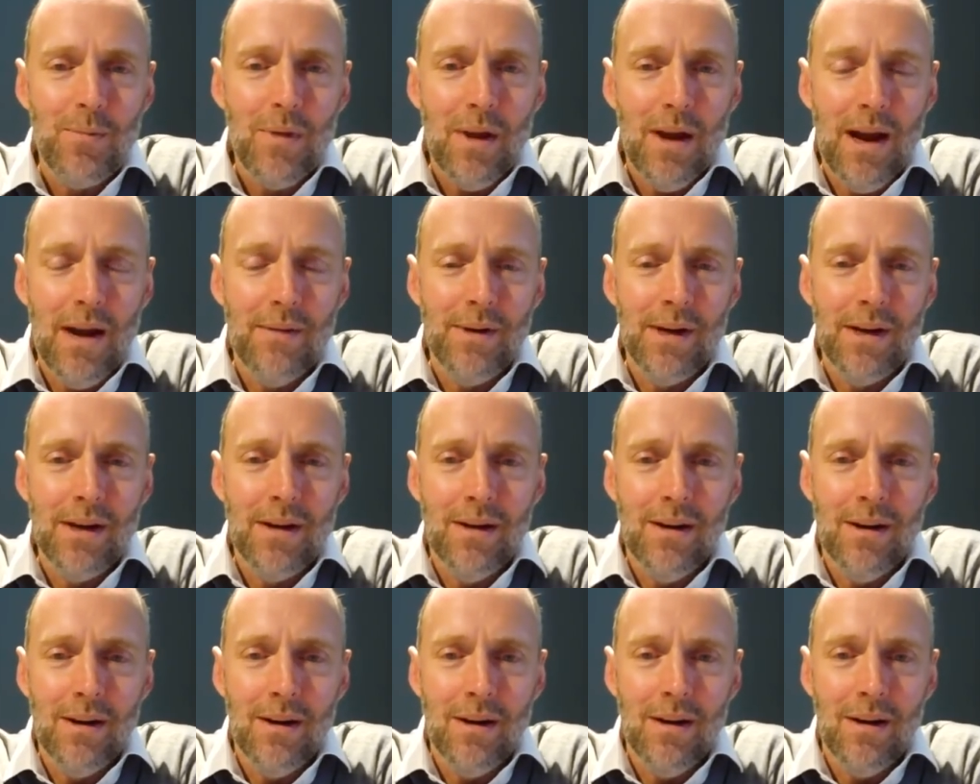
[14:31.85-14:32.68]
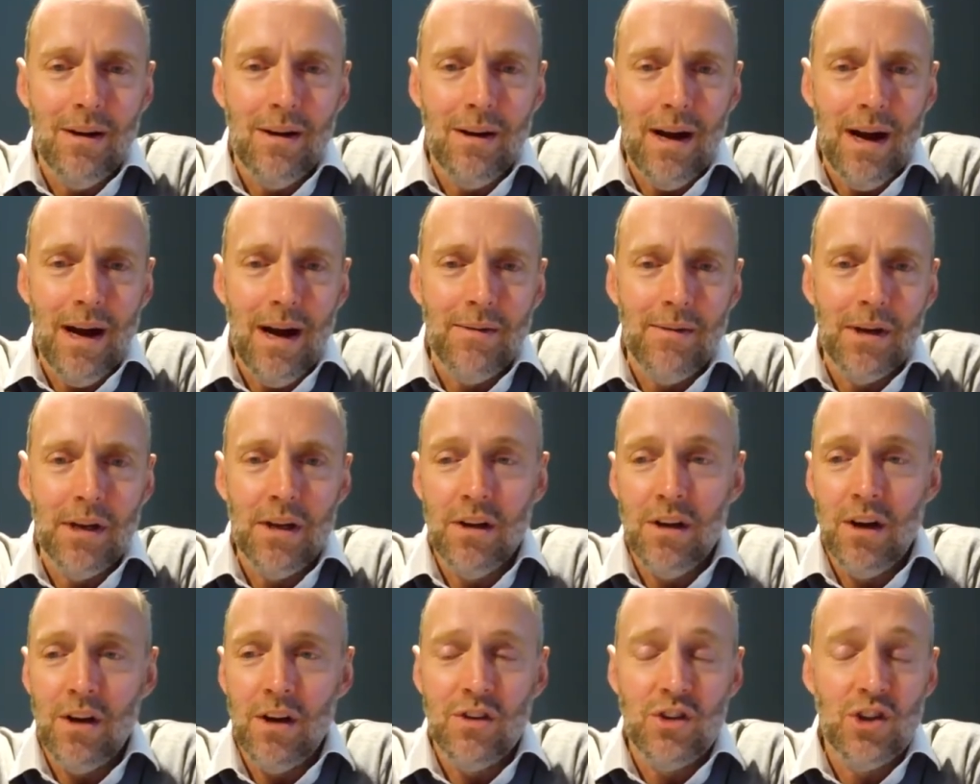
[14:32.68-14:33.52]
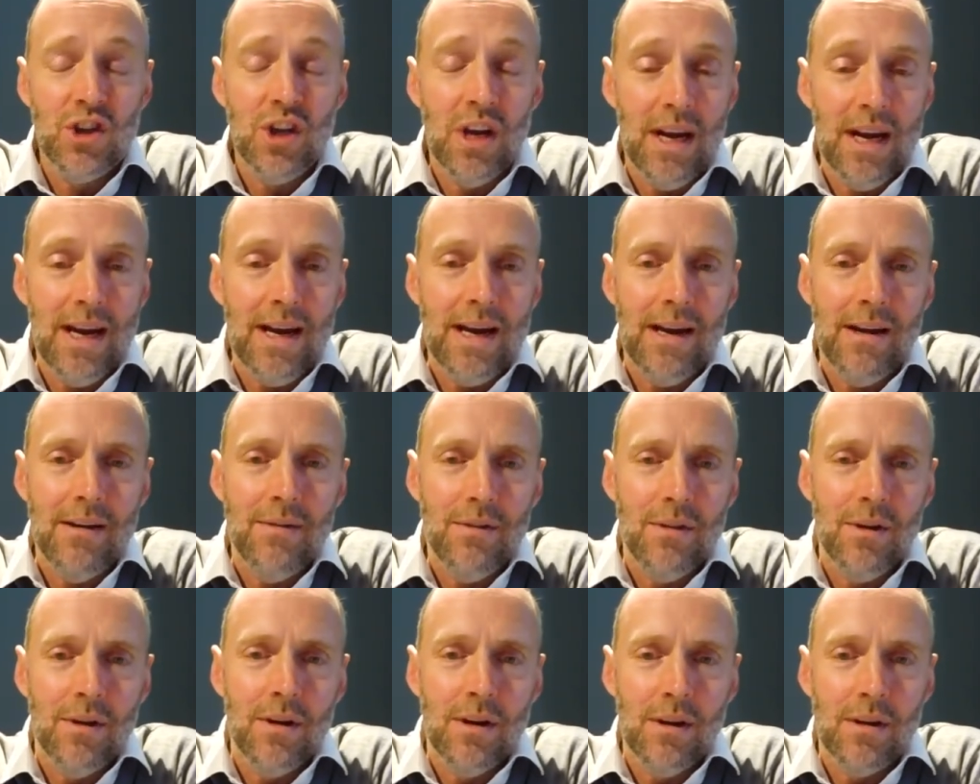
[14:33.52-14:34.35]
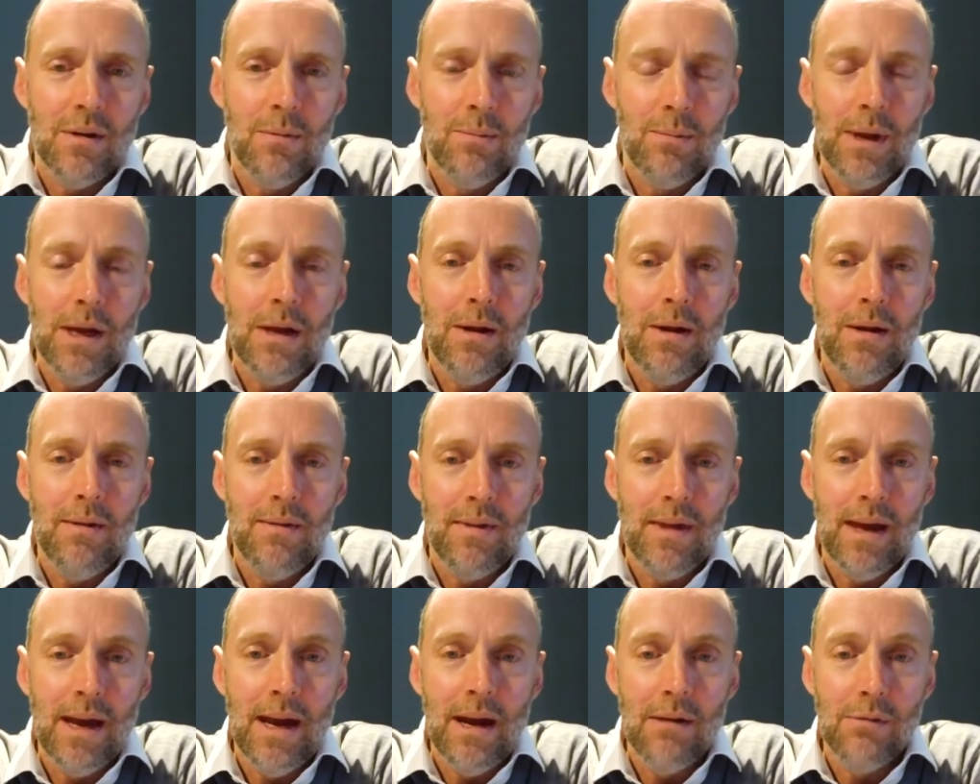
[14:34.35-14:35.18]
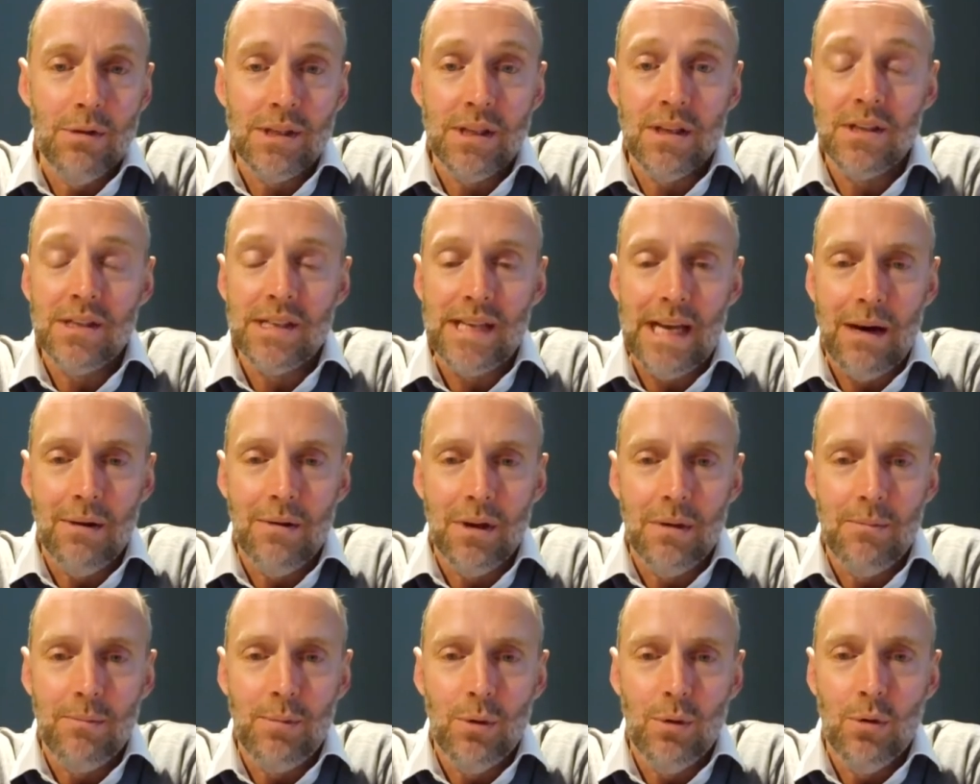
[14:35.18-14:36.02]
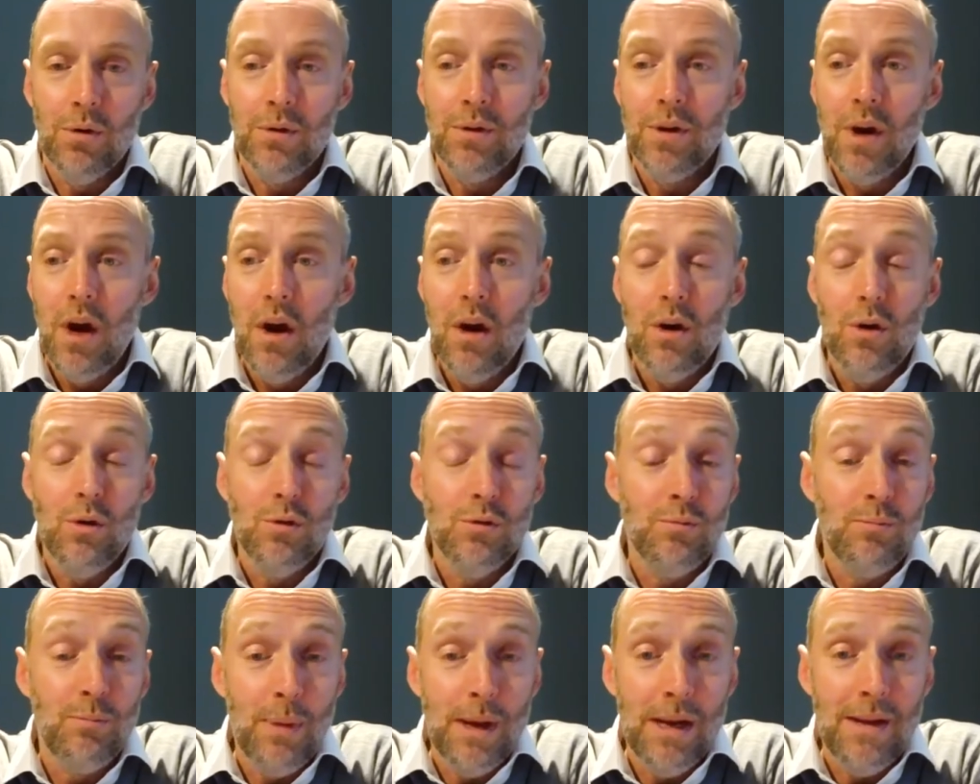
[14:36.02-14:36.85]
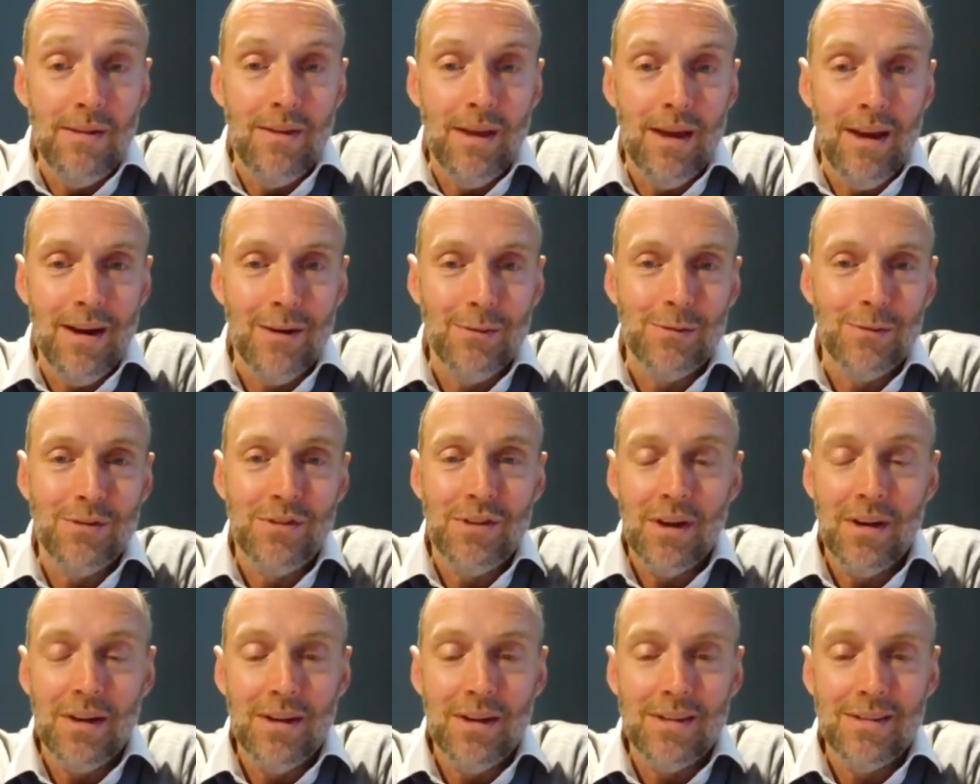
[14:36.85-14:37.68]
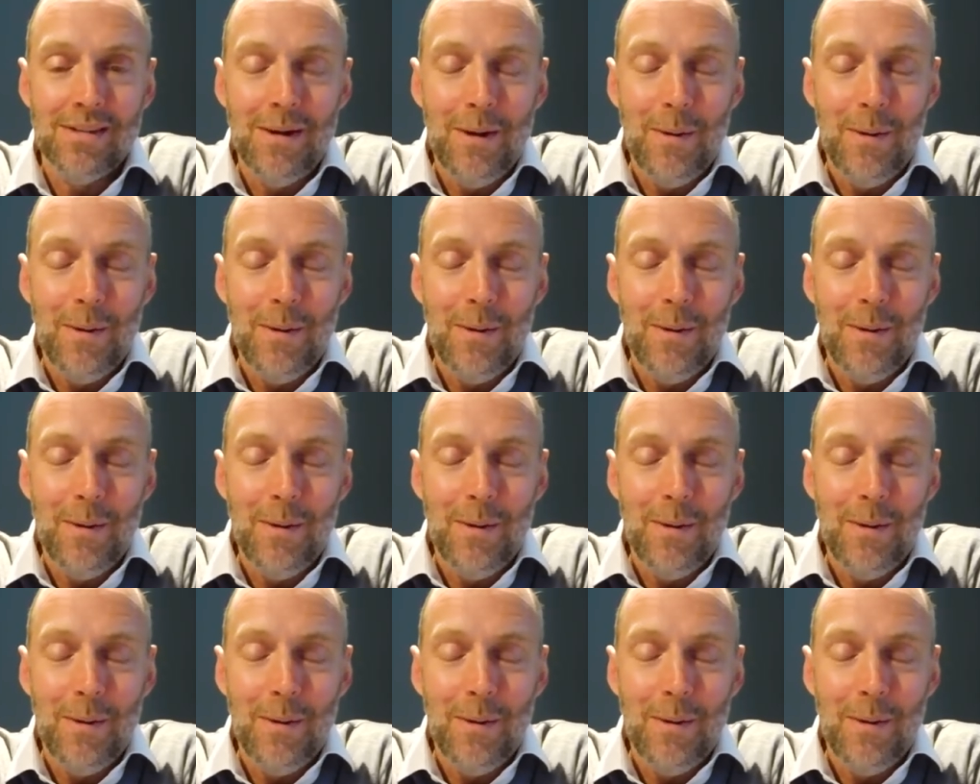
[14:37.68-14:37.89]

having a having a, a chair that can be there as a sounding board, who's been there and done it,